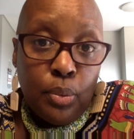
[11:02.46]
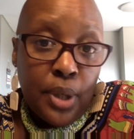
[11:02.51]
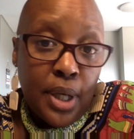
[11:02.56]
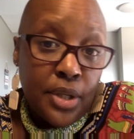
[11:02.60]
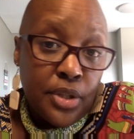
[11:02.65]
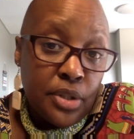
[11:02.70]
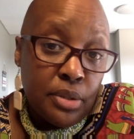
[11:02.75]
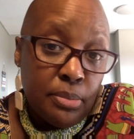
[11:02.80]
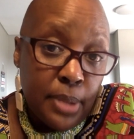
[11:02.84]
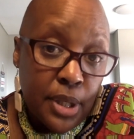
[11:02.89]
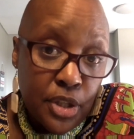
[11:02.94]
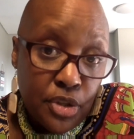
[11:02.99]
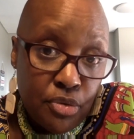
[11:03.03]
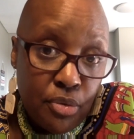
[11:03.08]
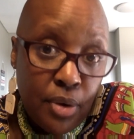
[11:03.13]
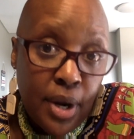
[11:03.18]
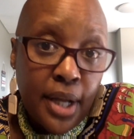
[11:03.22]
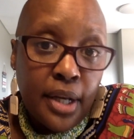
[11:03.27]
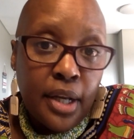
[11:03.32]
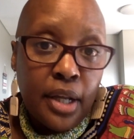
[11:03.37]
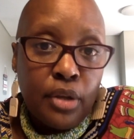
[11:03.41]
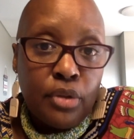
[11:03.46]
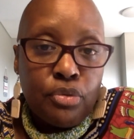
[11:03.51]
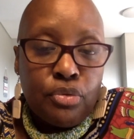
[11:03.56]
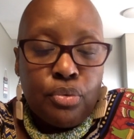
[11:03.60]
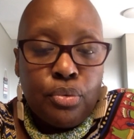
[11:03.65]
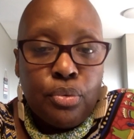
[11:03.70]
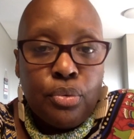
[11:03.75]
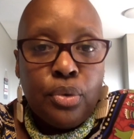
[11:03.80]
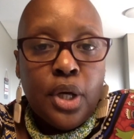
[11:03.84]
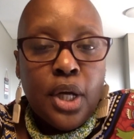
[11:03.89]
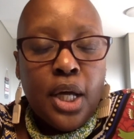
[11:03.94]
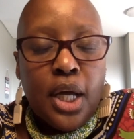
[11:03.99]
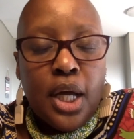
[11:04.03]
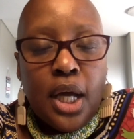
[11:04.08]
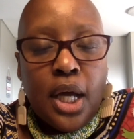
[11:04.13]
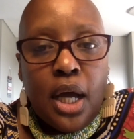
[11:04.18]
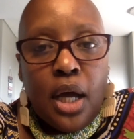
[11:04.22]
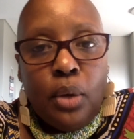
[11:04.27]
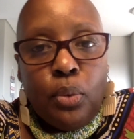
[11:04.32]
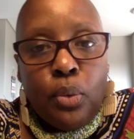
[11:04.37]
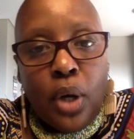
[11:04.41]
where I did my training through
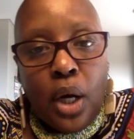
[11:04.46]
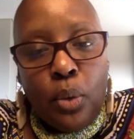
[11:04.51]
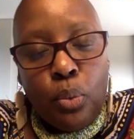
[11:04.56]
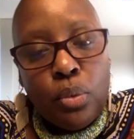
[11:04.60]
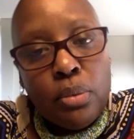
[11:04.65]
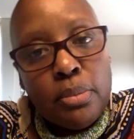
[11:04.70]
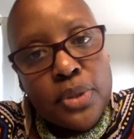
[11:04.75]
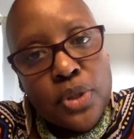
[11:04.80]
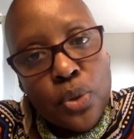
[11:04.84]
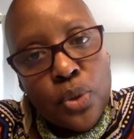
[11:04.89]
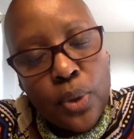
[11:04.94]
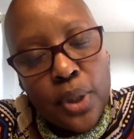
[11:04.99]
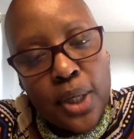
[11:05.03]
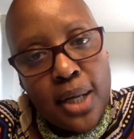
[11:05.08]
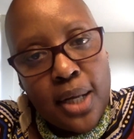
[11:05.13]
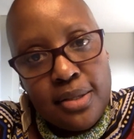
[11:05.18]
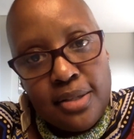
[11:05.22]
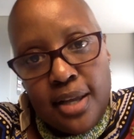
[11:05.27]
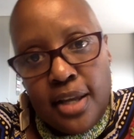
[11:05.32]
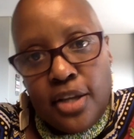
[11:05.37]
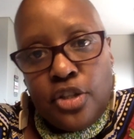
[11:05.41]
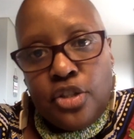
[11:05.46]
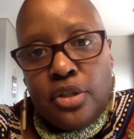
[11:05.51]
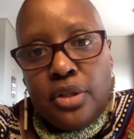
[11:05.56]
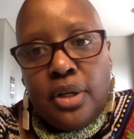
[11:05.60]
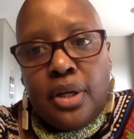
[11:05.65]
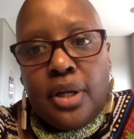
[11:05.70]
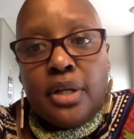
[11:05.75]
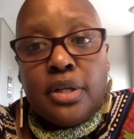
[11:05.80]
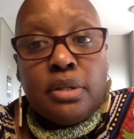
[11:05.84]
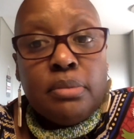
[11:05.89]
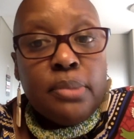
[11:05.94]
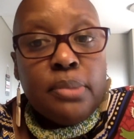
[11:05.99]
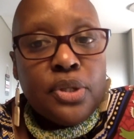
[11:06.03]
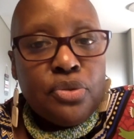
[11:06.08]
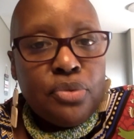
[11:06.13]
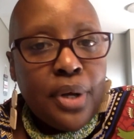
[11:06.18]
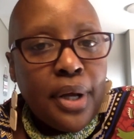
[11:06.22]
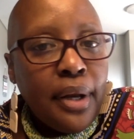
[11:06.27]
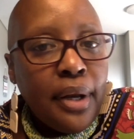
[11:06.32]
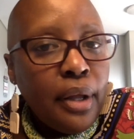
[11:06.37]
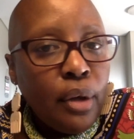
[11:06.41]
a women's organization, and I did my
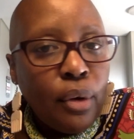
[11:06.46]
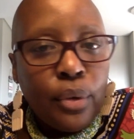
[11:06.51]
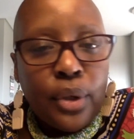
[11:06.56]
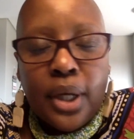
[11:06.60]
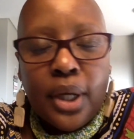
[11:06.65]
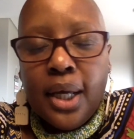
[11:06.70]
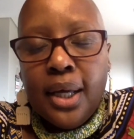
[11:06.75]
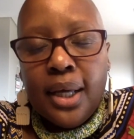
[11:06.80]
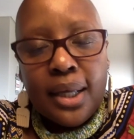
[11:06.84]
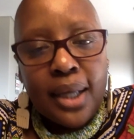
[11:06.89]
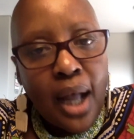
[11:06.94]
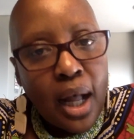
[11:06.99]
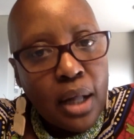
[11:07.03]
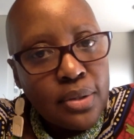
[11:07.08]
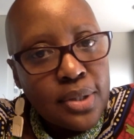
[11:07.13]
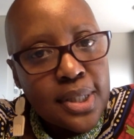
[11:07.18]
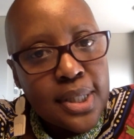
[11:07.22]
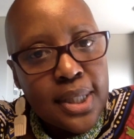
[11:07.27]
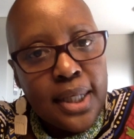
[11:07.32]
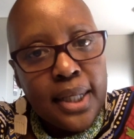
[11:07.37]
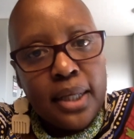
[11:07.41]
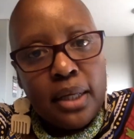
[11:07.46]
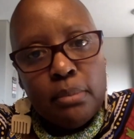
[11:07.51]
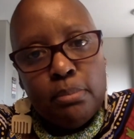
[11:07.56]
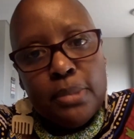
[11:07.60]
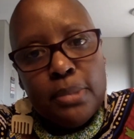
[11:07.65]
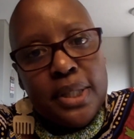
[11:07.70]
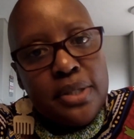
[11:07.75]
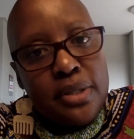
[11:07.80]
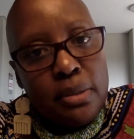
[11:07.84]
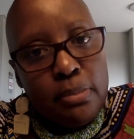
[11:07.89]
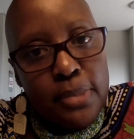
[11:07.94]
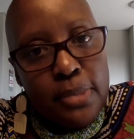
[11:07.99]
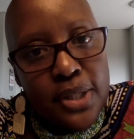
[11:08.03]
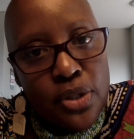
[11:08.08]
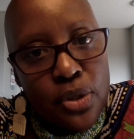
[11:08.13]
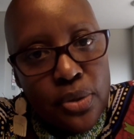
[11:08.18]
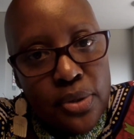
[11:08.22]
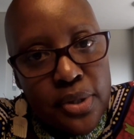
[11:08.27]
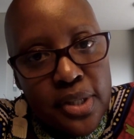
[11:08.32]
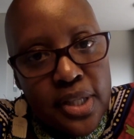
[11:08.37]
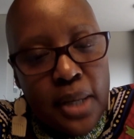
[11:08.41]
training on counseling and myths and
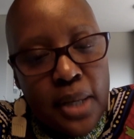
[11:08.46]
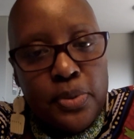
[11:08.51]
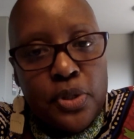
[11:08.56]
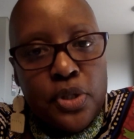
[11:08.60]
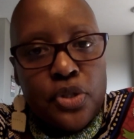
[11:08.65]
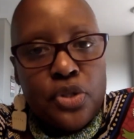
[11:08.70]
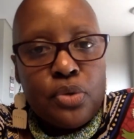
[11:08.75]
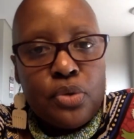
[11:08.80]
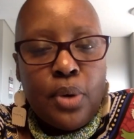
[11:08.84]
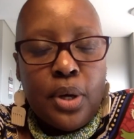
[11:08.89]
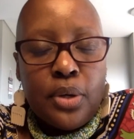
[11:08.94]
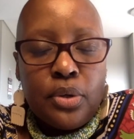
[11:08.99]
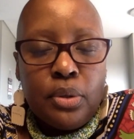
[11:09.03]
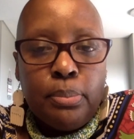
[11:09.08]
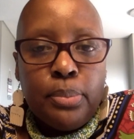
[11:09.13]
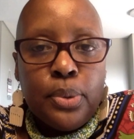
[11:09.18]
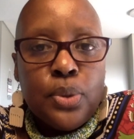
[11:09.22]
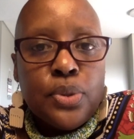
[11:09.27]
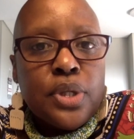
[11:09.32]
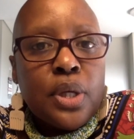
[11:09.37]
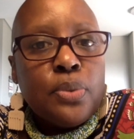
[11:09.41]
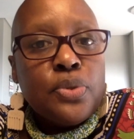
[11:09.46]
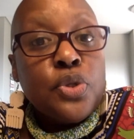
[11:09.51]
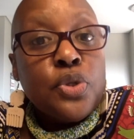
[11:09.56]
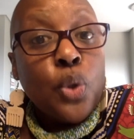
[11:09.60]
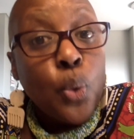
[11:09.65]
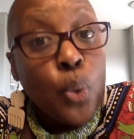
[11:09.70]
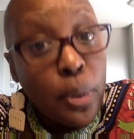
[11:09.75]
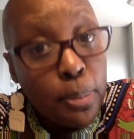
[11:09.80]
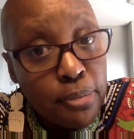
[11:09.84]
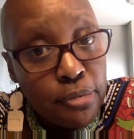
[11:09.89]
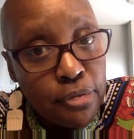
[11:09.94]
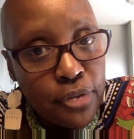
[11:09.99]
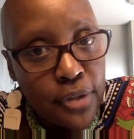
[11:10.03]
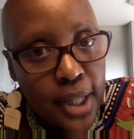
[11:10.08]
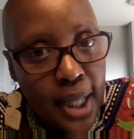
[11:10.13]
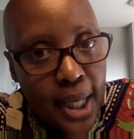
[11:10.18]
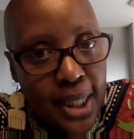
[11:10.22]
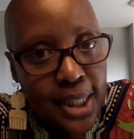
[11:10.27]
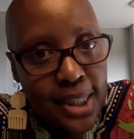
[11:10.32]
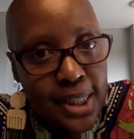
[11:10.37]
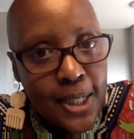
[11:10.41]
misconceptions around abuse, I was equipped for
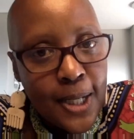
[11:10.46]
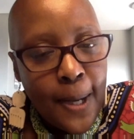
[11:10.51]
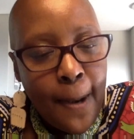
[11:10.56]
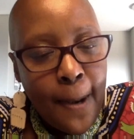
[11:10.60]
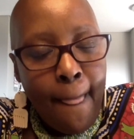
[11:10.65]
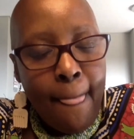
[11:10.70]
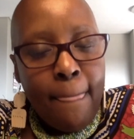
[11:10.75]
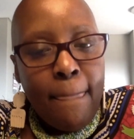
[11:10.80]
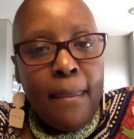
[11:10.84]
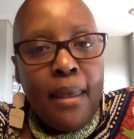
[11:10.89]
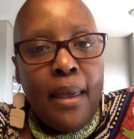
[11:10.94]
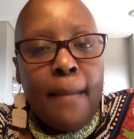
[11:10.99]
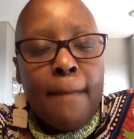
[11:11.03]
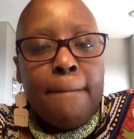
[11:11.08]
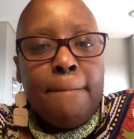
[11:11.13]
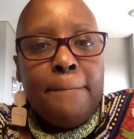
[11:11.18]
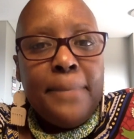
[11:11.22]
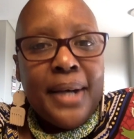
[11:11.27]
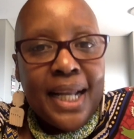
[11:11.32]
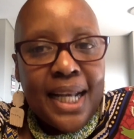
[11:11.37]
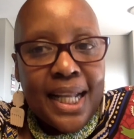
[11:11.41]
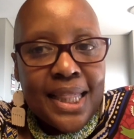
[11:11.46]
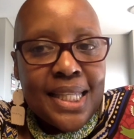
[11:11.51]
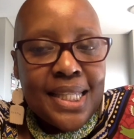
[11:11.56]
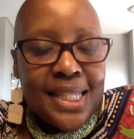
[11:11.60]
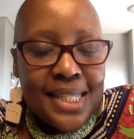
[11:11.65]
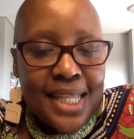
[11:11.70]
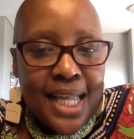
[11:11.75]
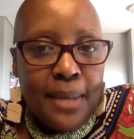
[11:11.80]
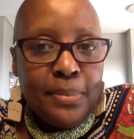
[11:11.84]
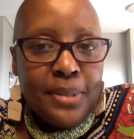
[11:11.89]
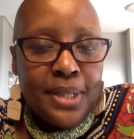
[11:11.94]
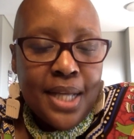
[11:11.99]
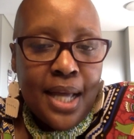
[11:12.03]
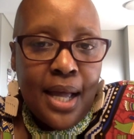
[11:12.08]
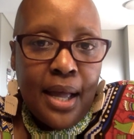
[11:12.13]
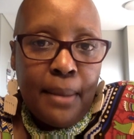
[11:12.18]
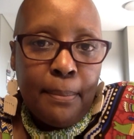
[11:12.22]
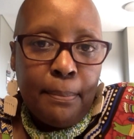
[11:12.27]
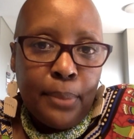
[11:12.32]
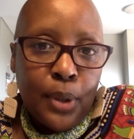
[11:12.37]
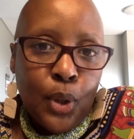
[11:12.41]
that. But at the same
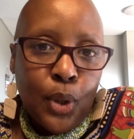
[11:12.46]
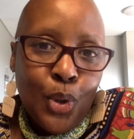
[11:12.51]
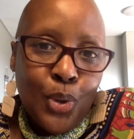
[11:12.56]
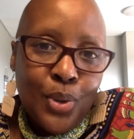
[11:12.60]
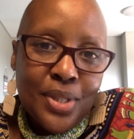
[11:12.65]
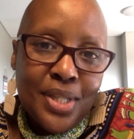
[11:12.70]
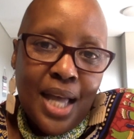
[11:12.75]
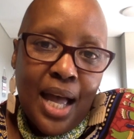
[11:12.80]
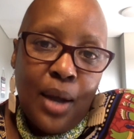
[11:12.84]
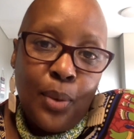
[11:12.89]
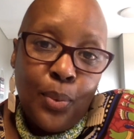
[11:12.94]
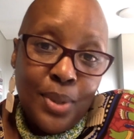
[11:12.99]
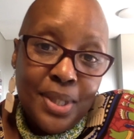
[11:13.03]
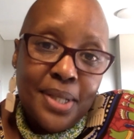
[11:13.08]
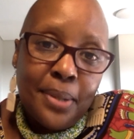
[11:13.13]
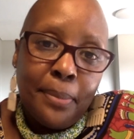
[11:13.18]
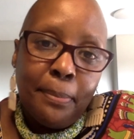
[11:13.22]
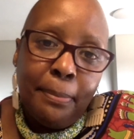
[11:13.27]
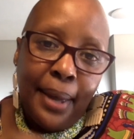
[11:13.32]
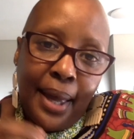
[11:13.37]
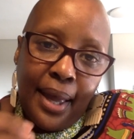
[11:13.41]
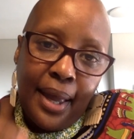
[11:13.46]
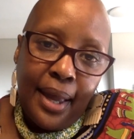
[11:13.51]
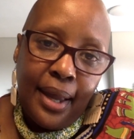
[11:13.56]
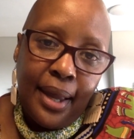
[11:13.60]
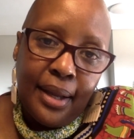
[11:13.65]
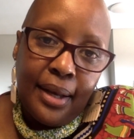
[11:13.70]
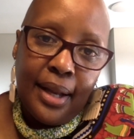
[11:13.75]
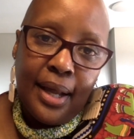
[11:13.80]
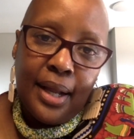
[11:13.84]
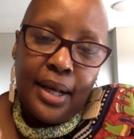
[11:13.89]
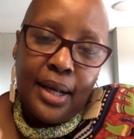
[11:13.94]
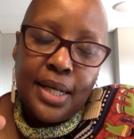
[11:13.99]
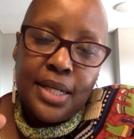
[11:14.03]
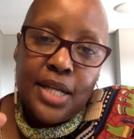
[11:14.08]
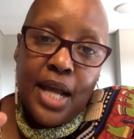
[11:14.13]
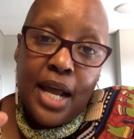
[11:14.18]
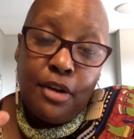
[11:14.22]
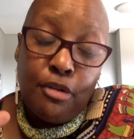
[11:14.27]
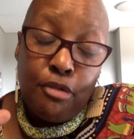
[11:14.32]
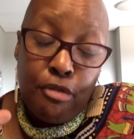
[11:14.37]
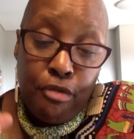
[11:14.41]
time, because I was in pain
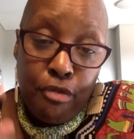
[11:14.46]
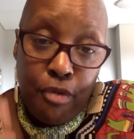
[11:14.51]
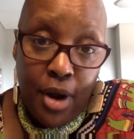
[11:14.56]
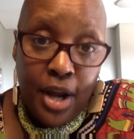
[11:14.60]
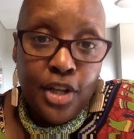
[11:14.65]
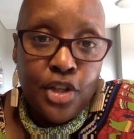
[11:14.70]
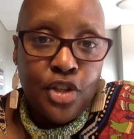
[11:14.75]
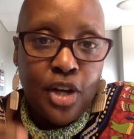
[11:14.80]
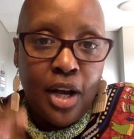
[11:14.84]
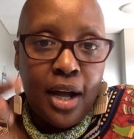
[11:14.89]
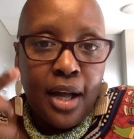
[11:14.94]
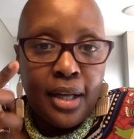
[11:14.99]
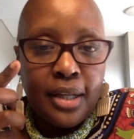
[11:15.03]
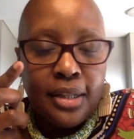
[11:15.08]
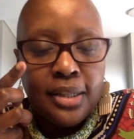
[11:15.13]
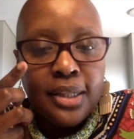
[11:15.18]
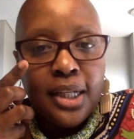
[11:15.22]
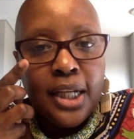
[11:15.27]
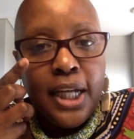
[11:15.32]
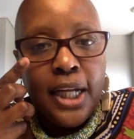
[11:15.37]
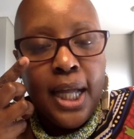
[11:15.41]
and fragile,